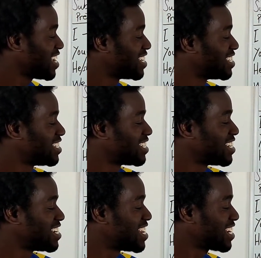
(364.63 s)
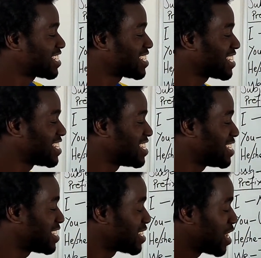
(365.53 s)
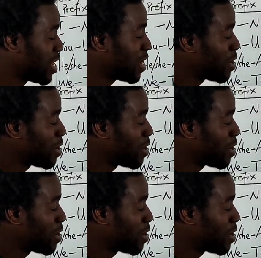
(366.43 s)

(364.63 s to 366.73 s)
And next is